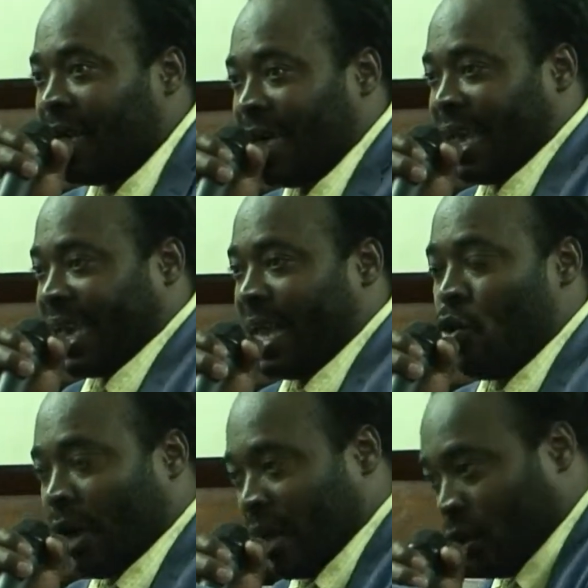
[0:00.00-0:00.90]
And again,
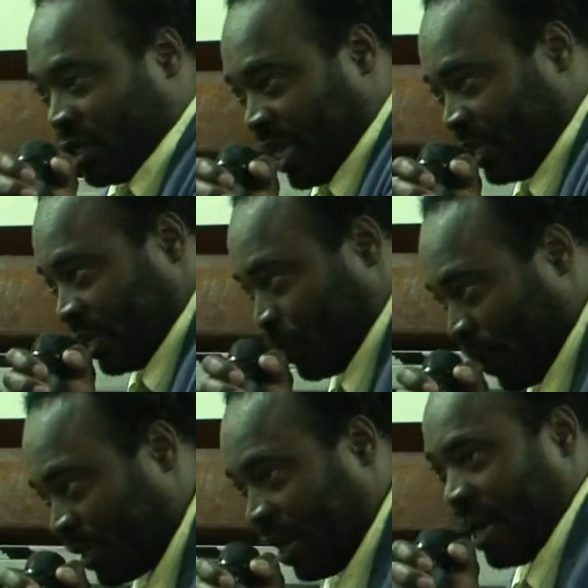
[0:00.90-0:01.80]
you cannot change this
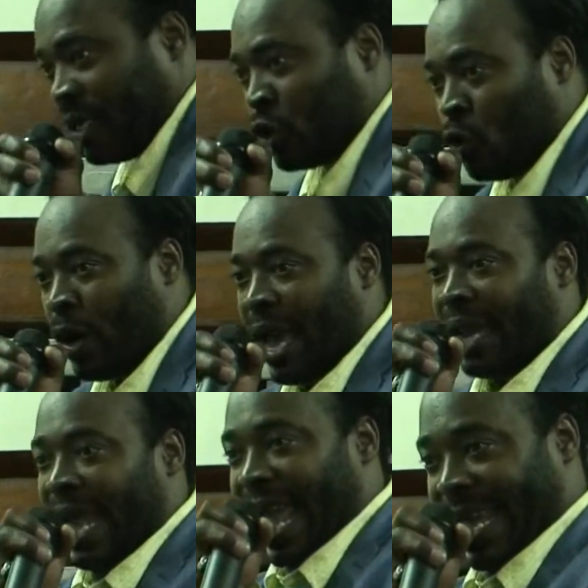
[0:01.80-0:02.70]
place unless you
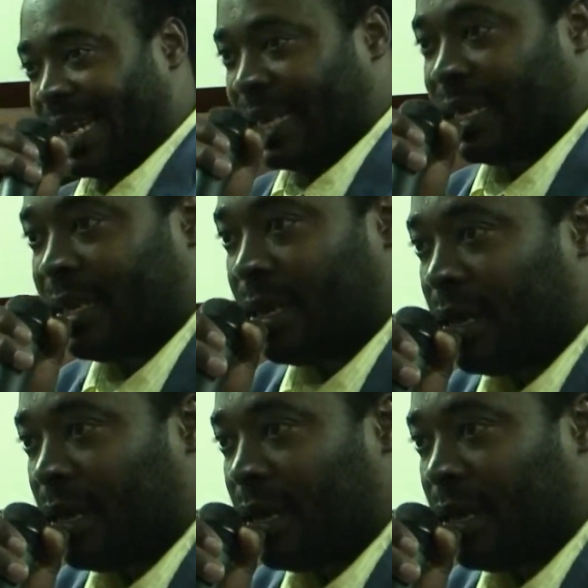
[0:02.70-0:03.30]
get in